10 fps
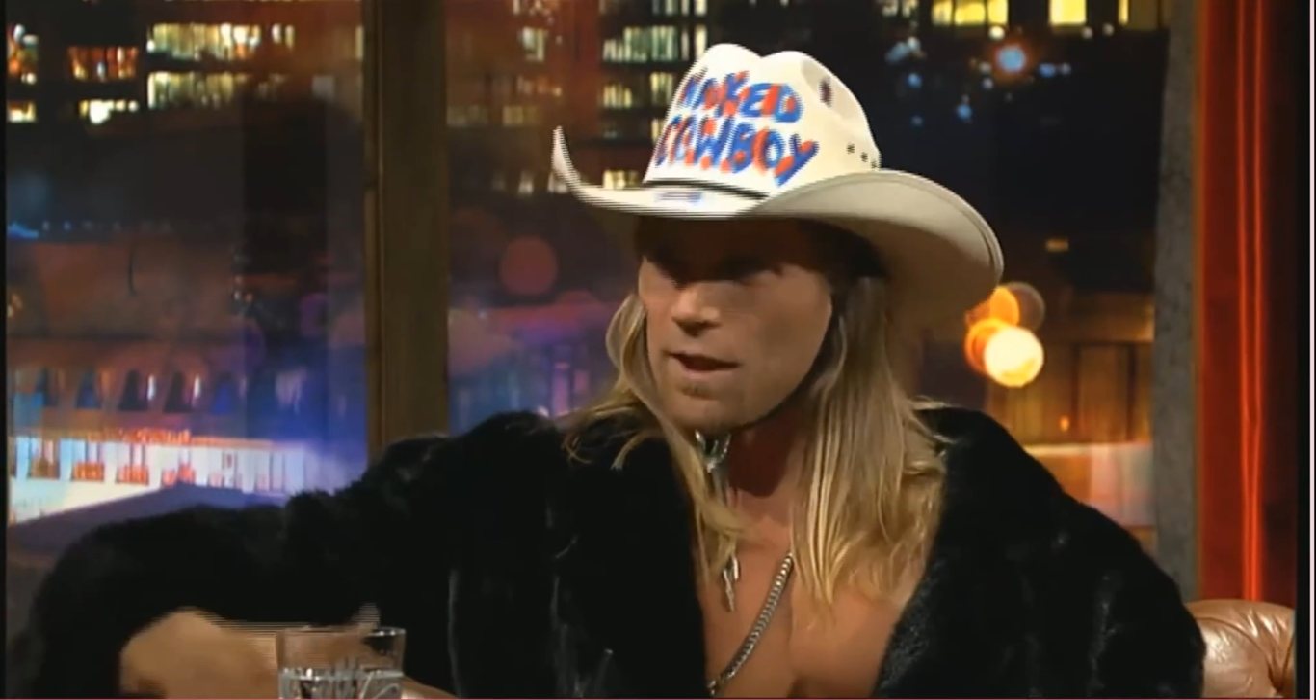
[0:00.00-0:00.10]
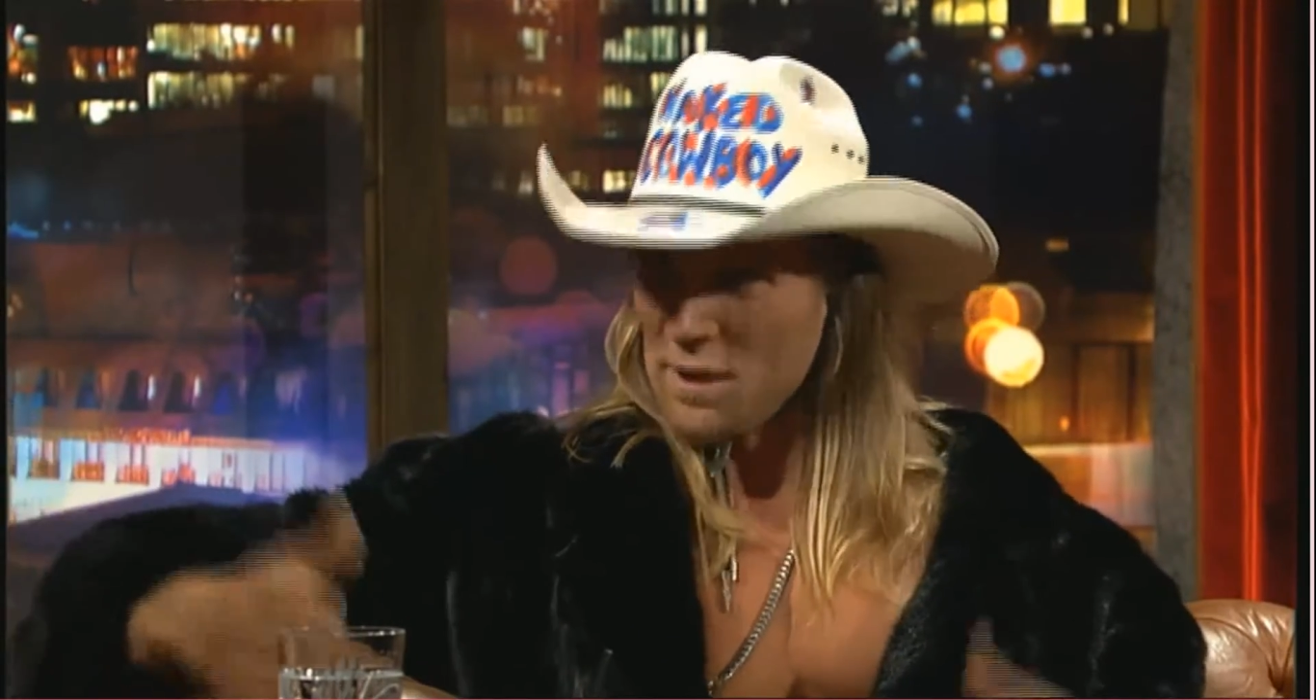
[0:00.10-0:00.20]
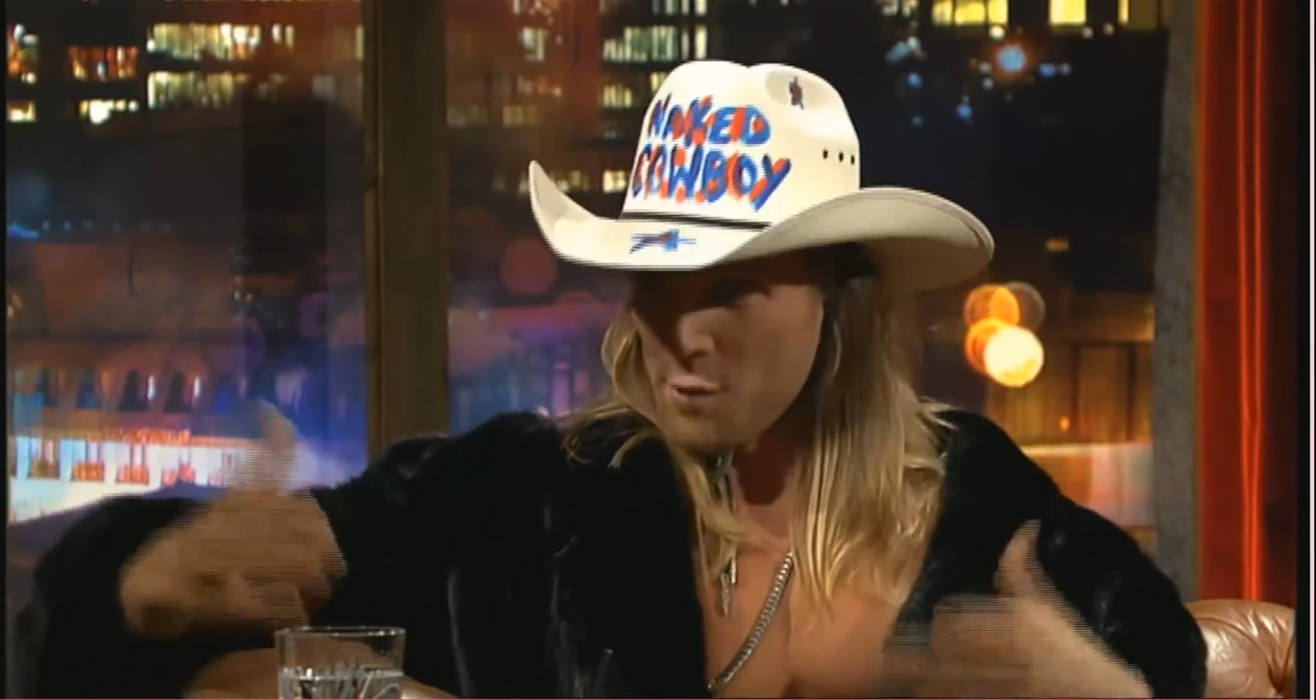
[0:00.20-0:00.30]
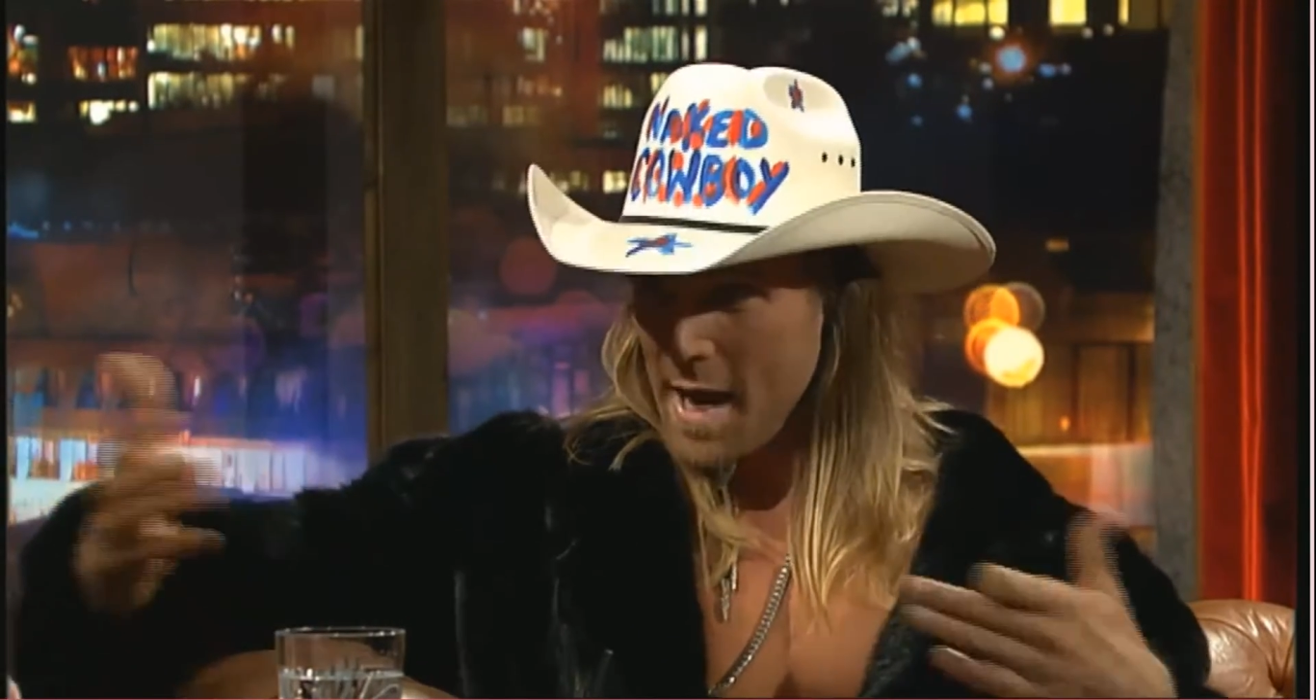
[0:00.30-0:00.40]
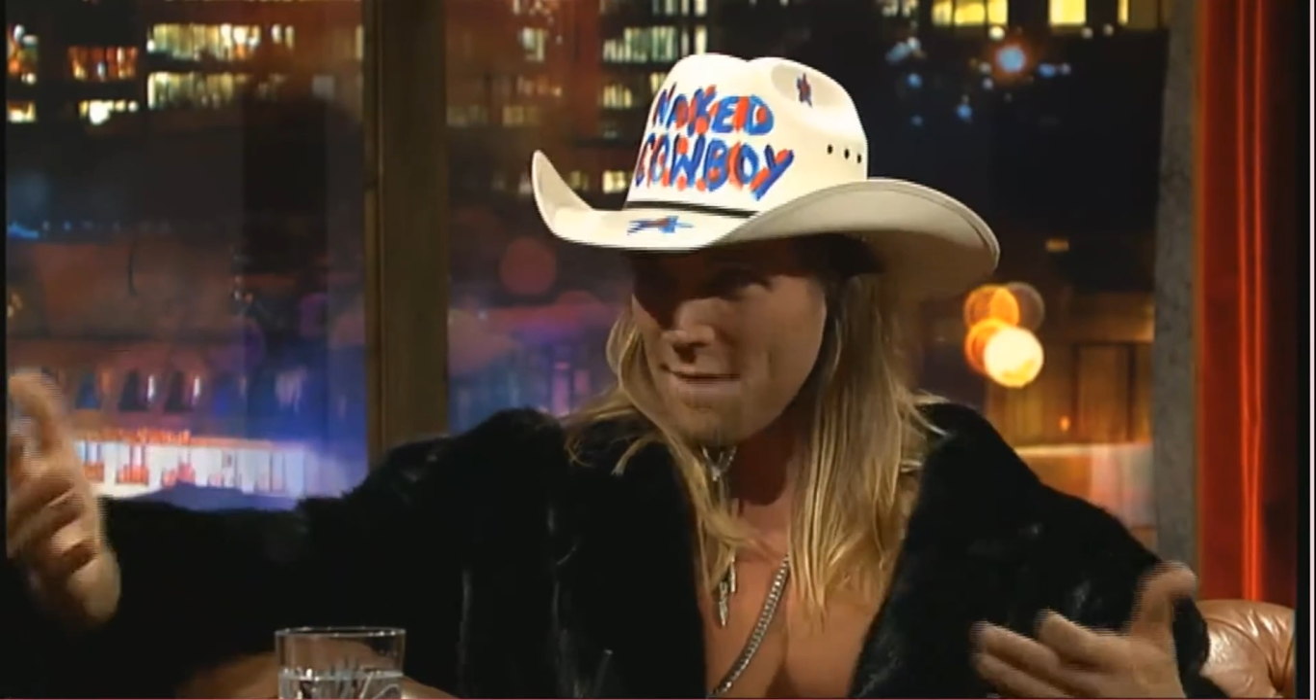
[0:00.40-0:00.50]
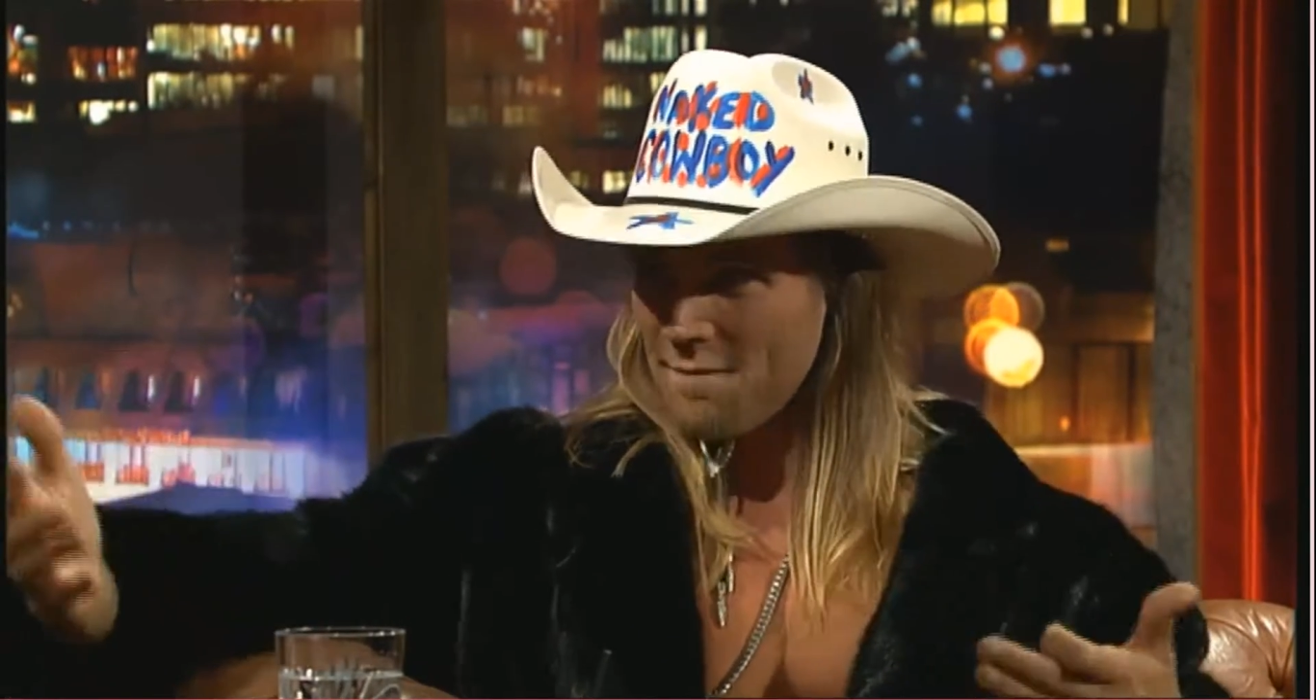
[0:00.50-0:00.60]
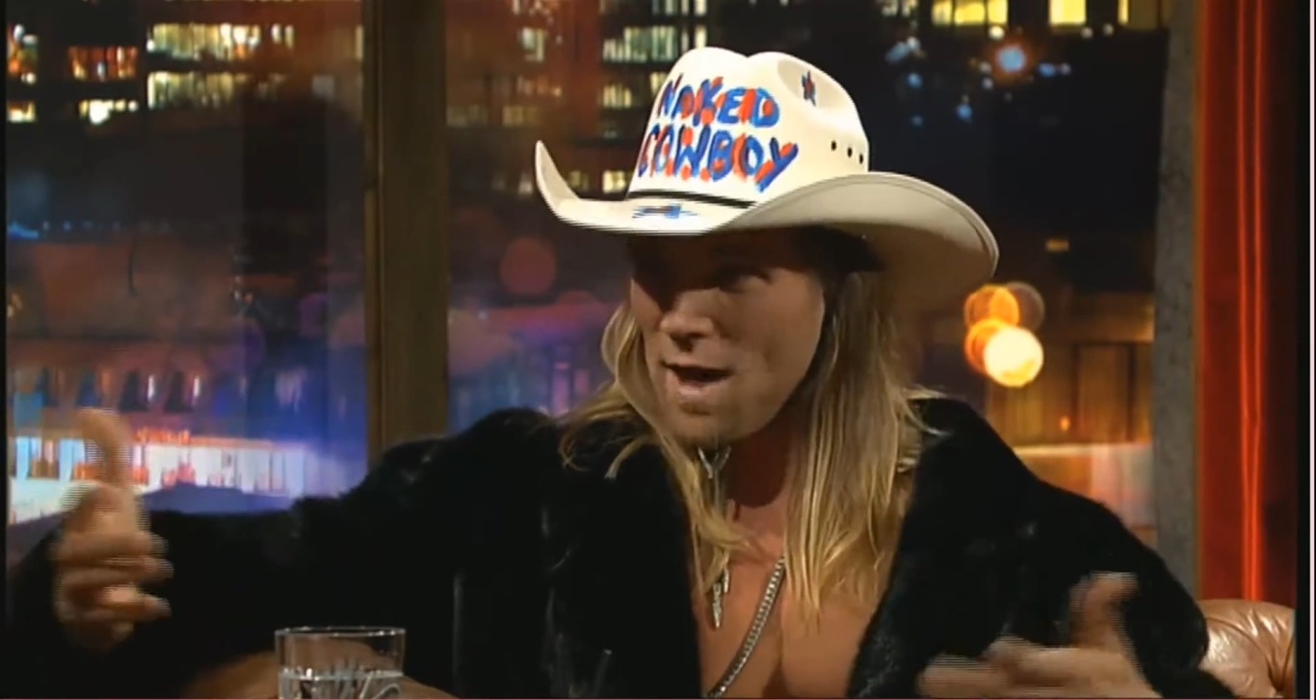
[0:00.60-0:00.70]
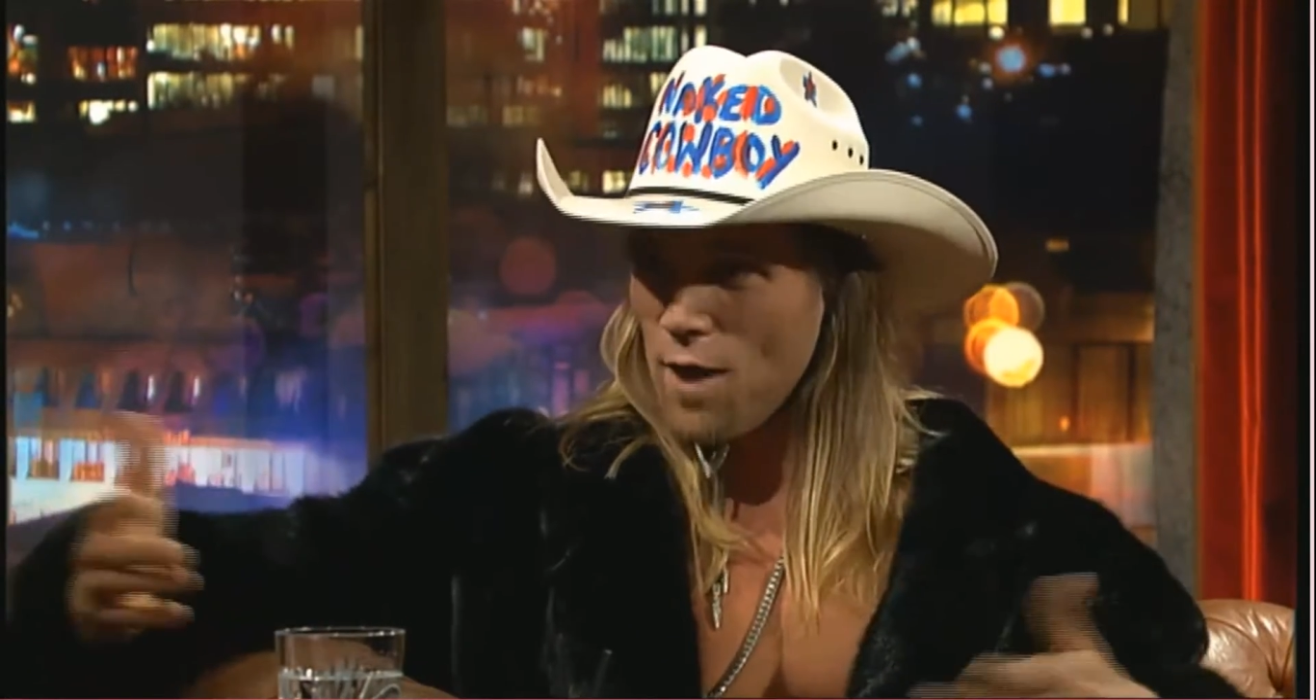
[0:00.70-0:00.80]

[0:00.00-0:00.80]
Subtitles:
and you add